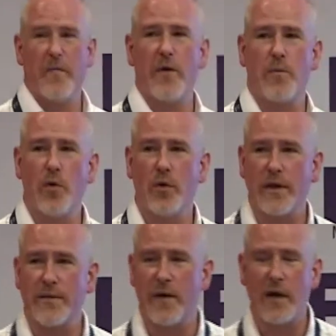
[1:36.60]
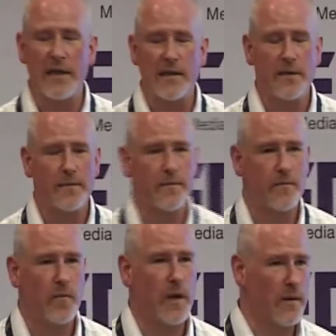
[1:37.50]
very poorly defined,
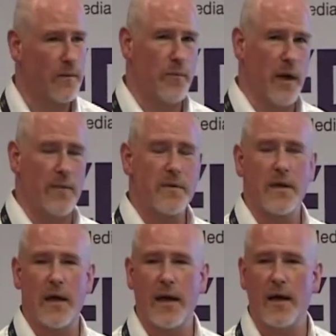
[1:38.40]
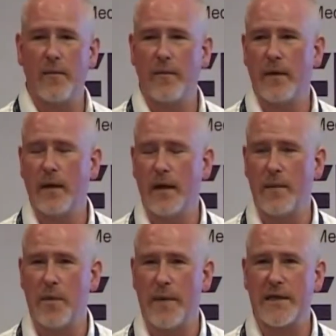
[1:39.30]
perhaps
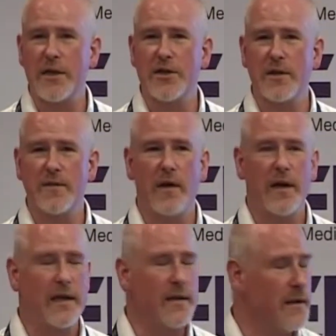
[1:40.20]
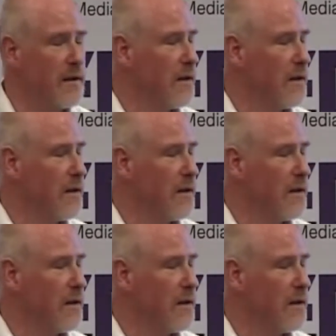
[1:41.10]
implementation defined,